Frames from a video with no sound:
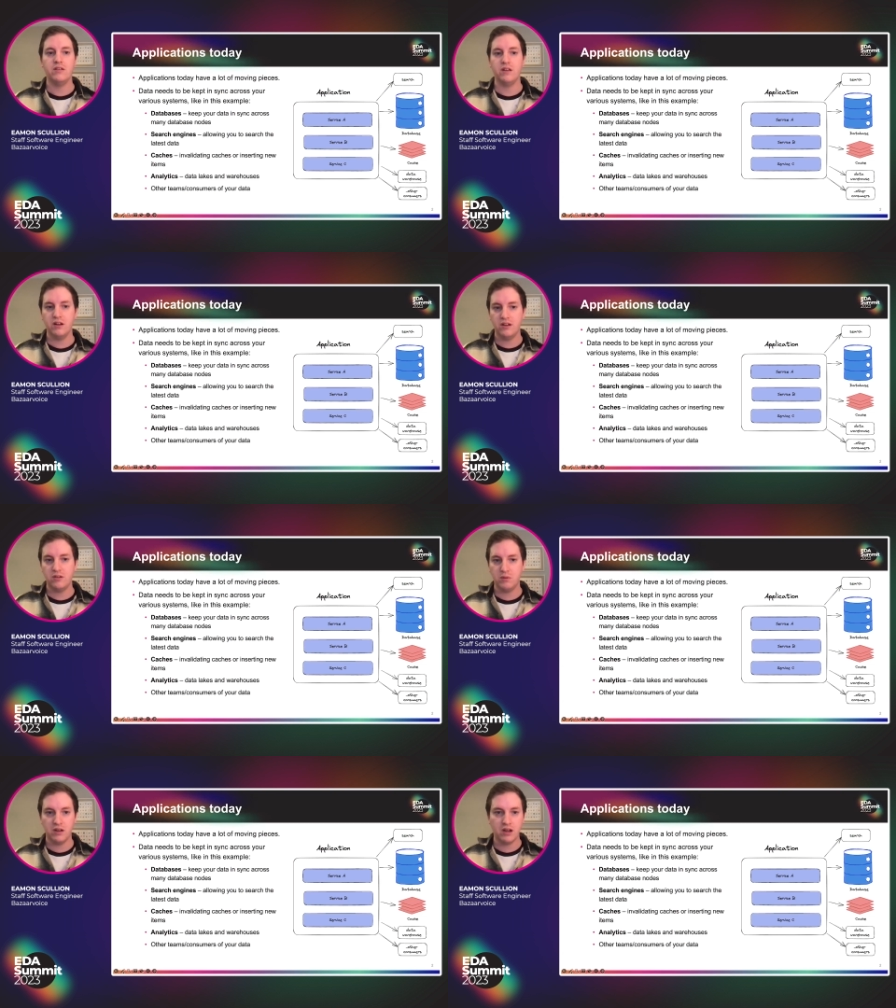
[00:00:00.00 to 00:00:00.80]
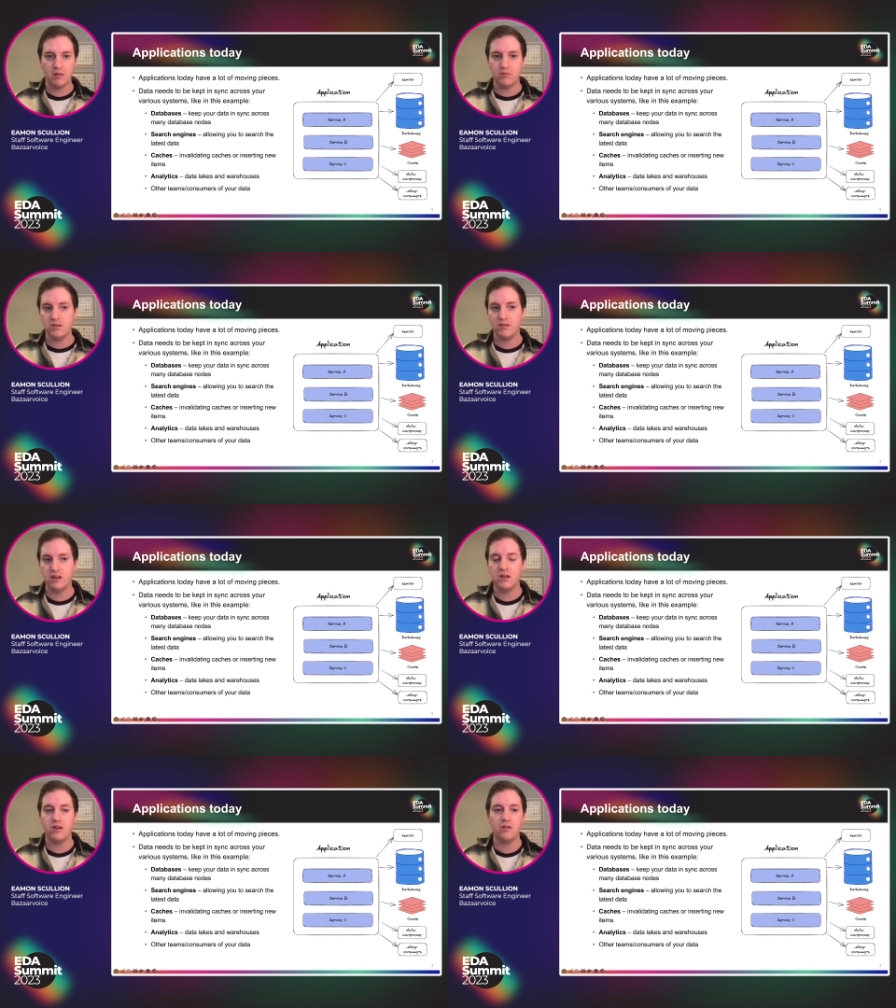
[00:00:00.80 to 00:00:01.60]
Data needs to be kept in
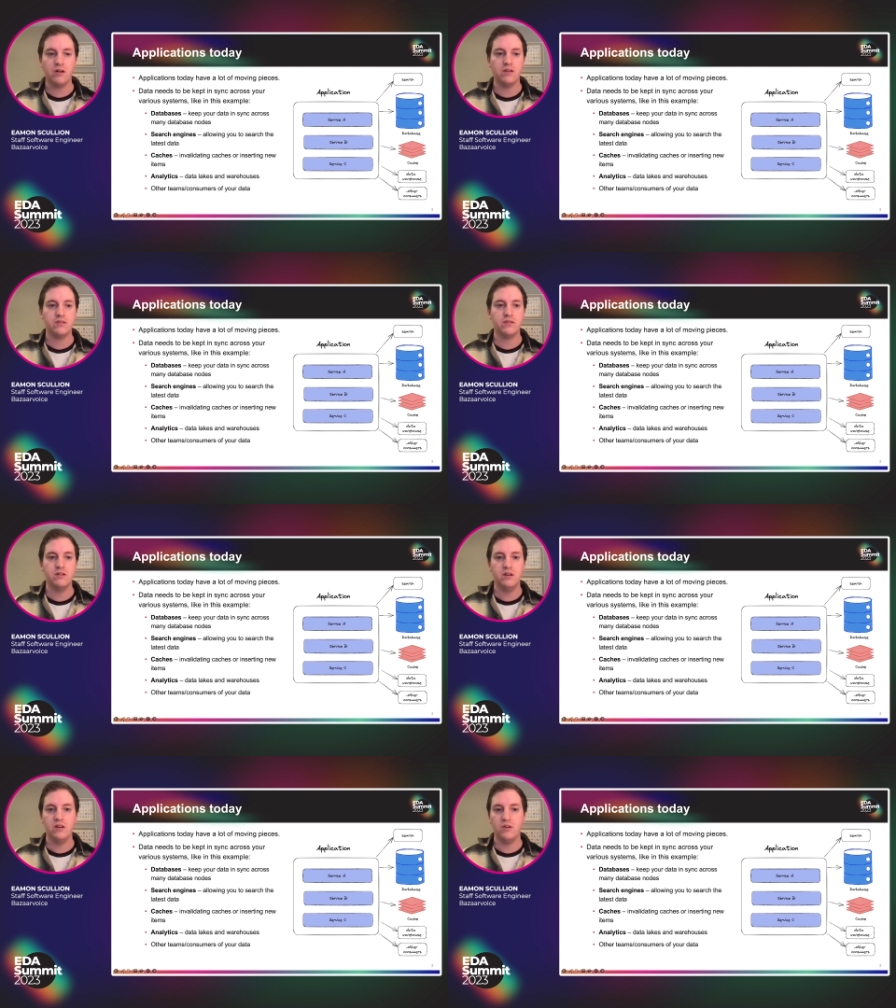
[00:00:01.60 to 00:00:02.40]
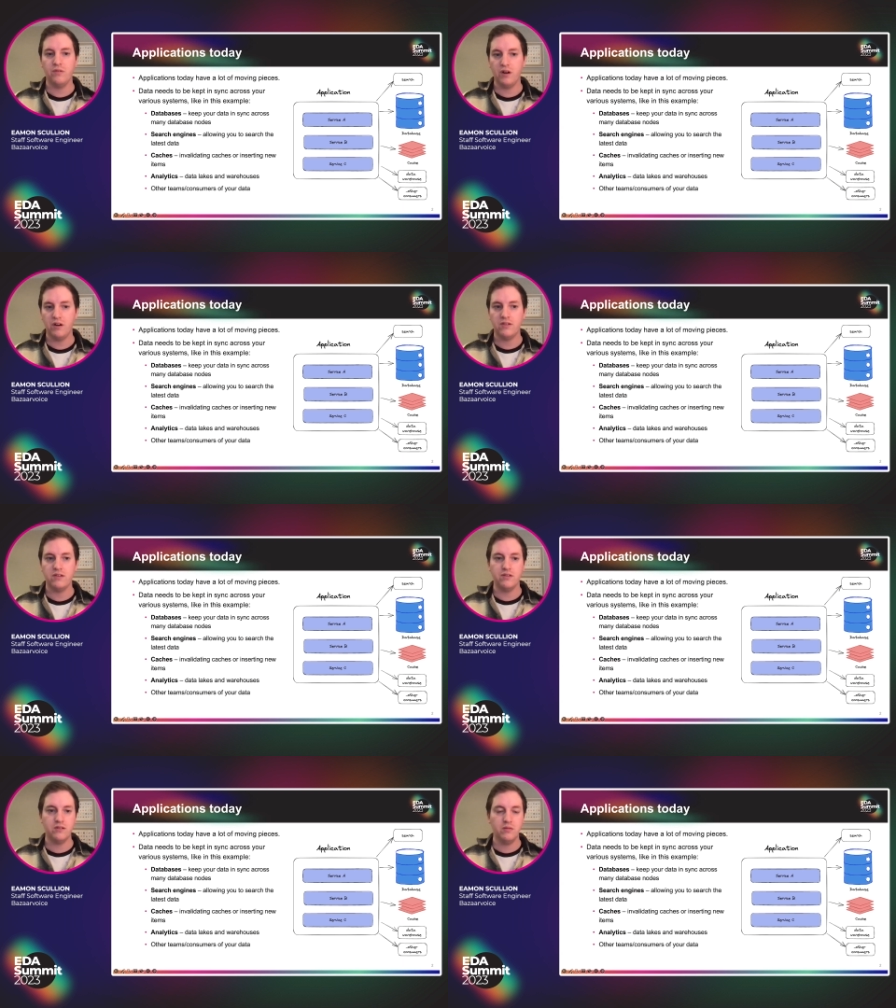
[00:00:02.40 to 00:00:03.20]
sync across your various
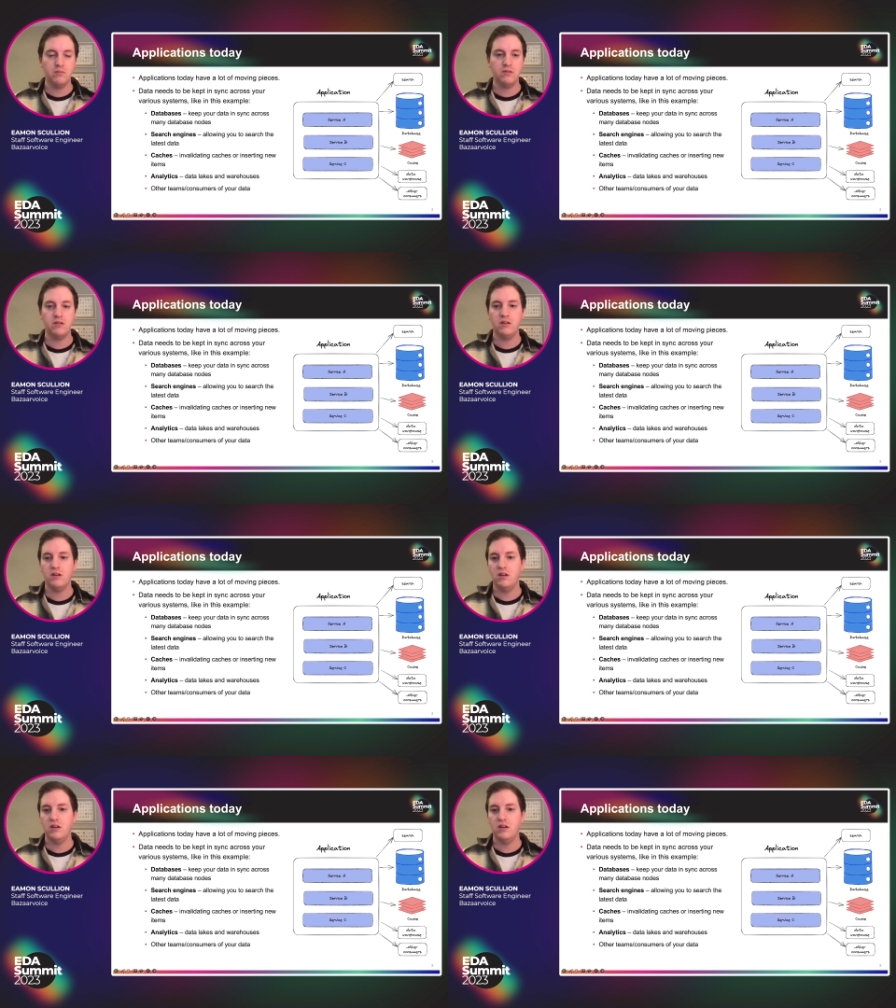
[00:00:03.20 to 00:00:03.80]
systems.